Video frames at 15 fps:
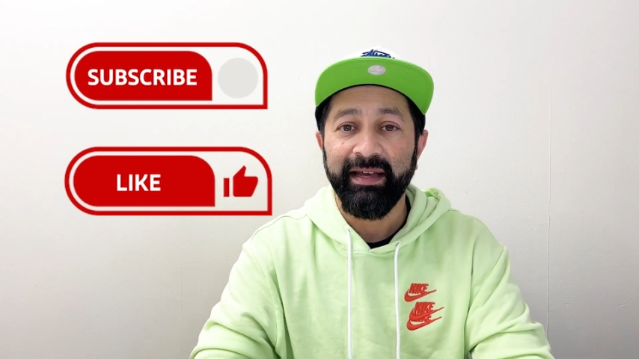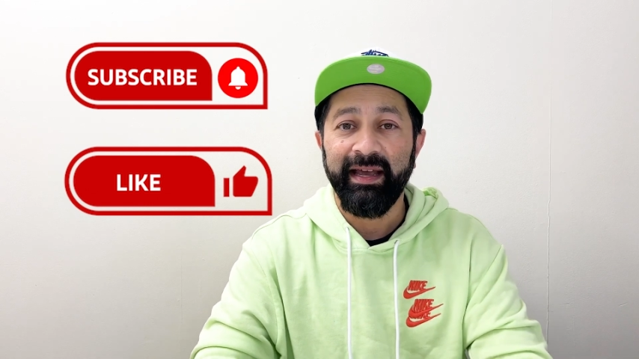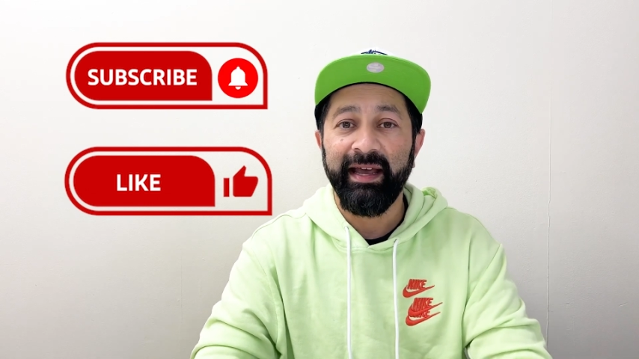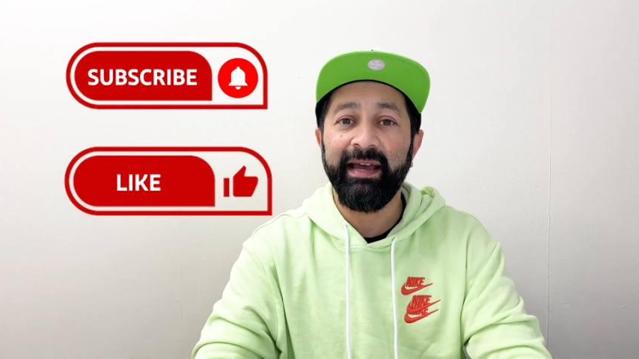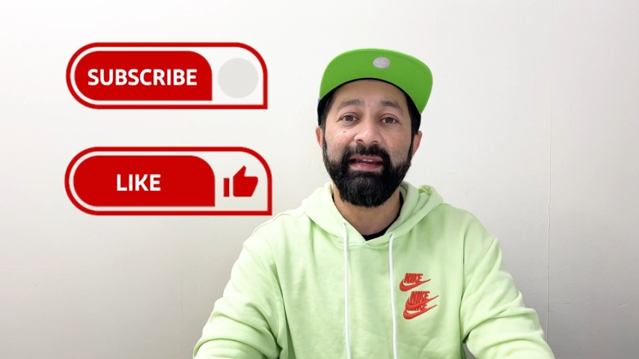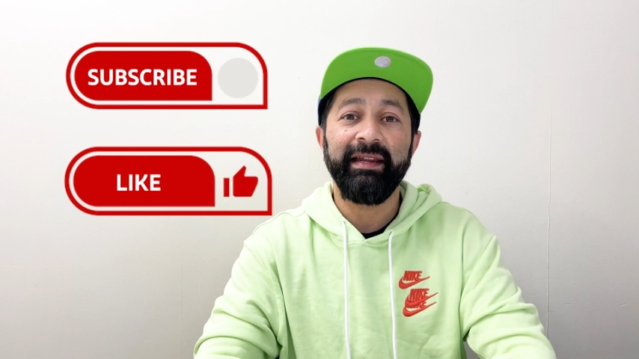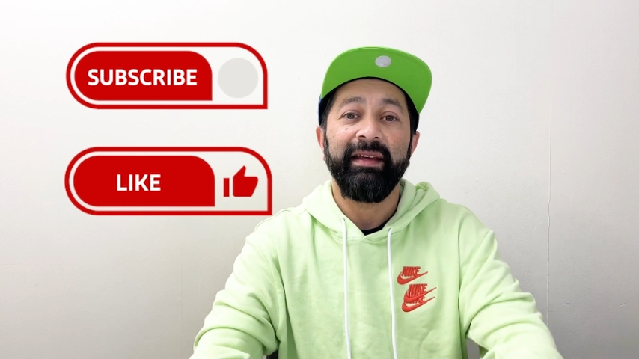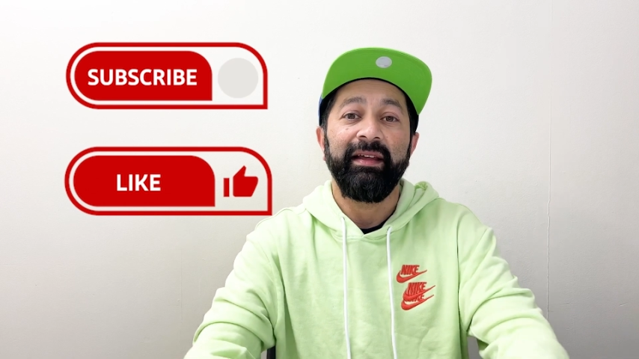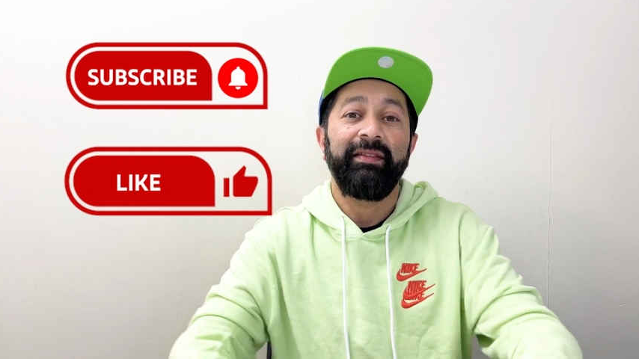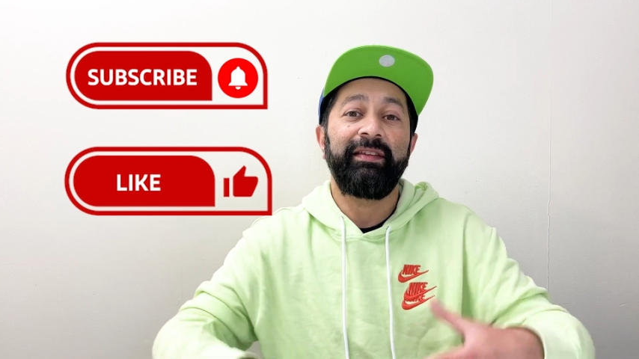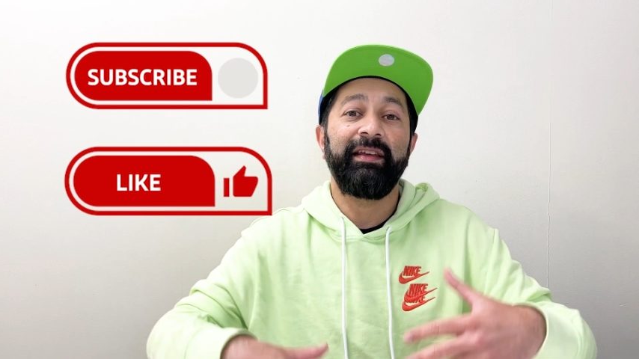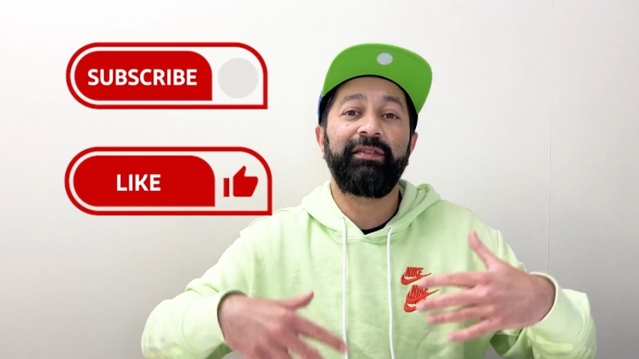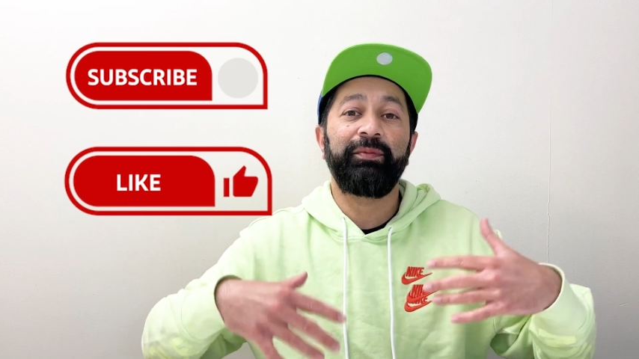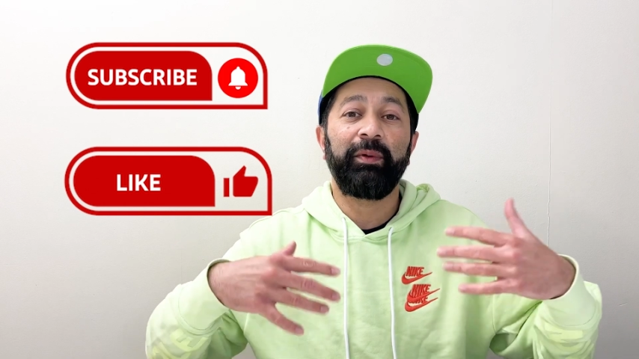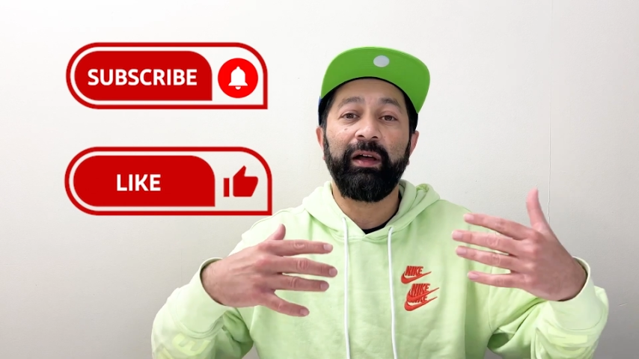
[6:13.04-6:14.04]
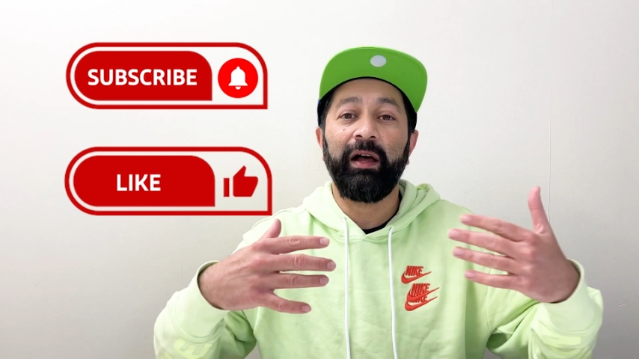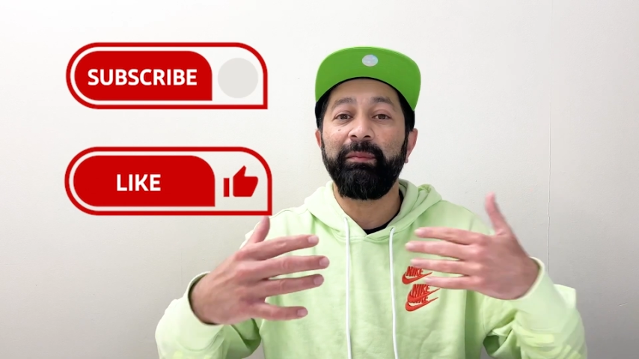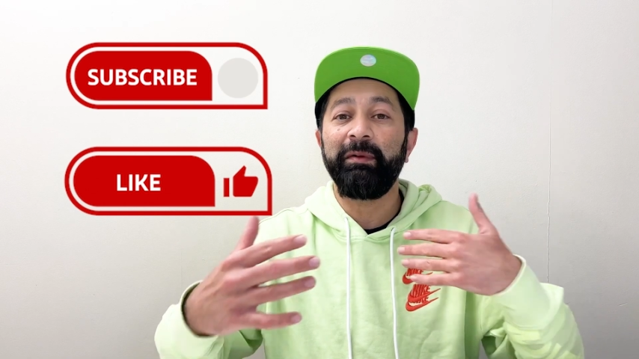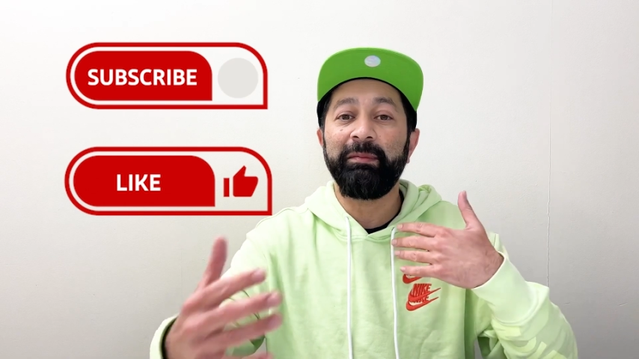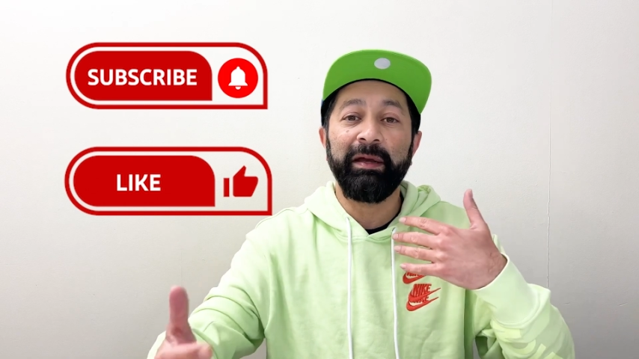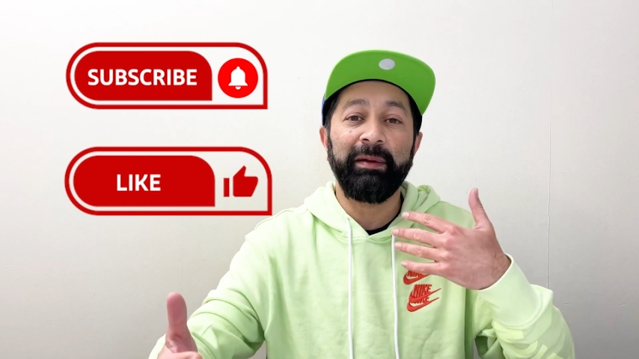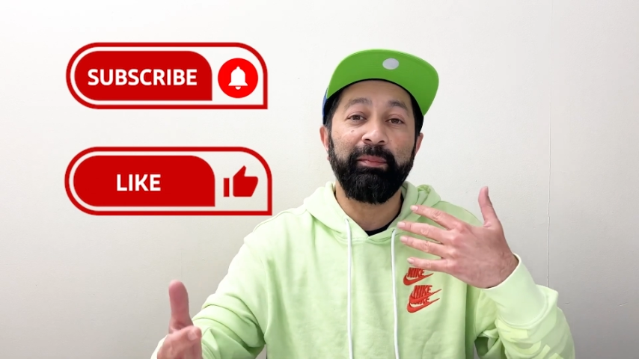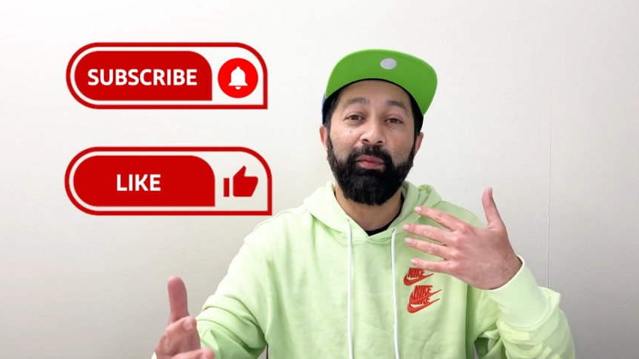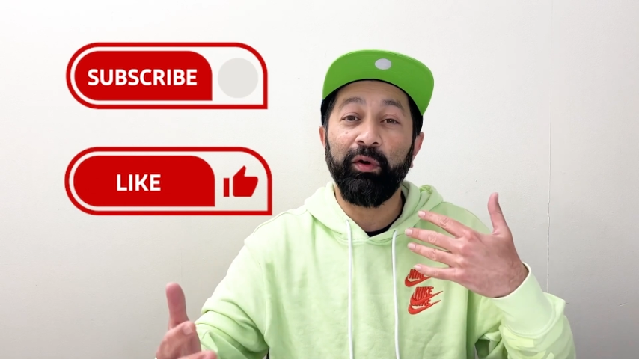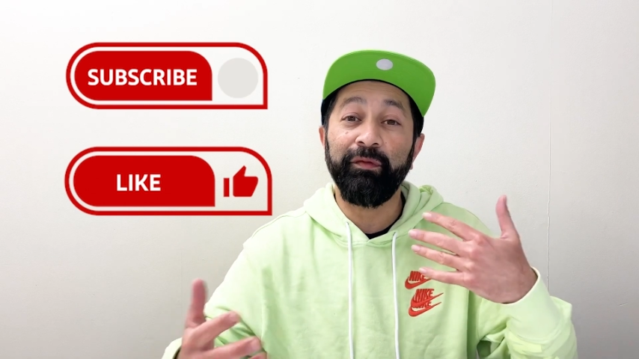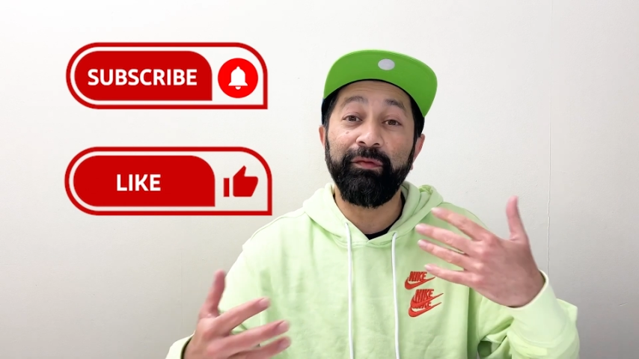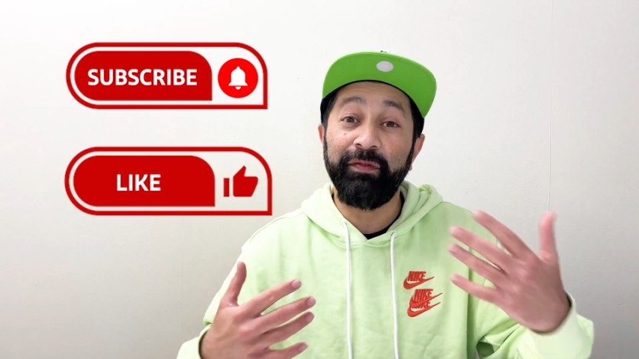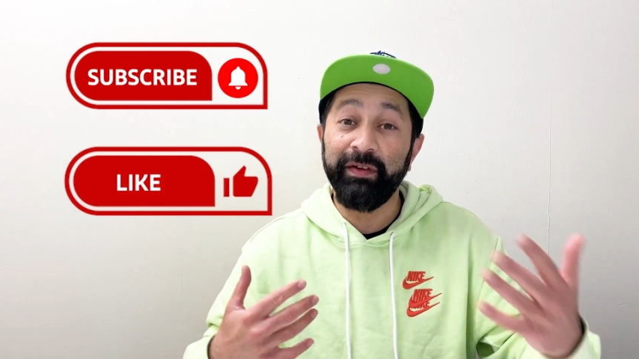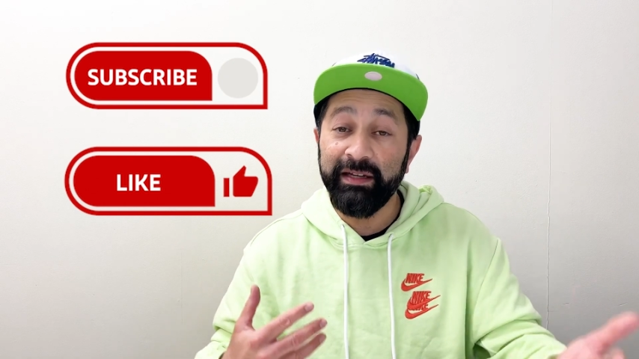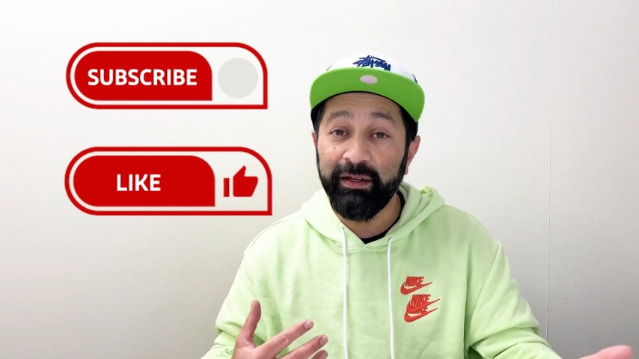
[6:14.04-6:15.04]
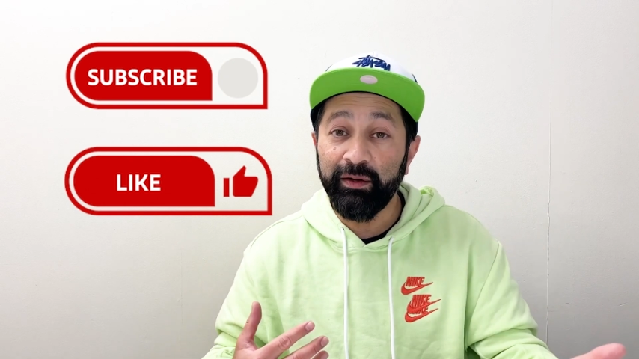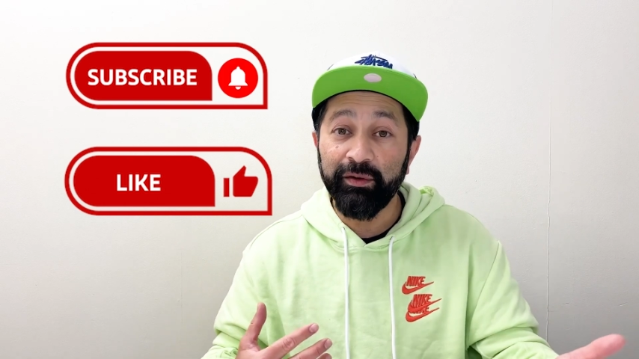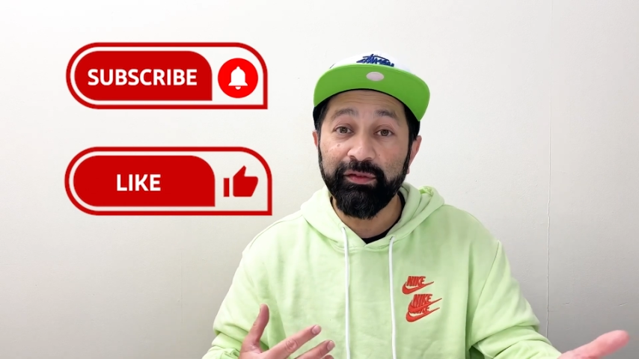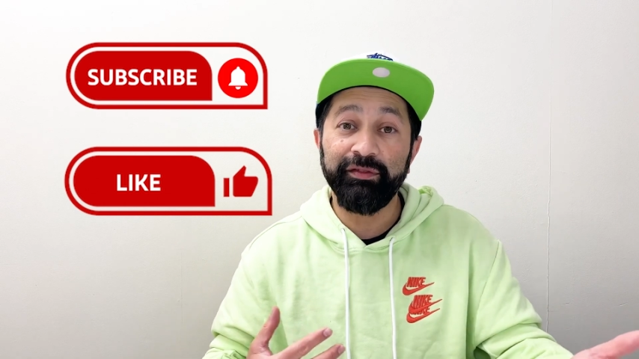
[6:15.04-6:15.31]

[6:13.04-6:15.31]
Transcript: and this will help me make more videos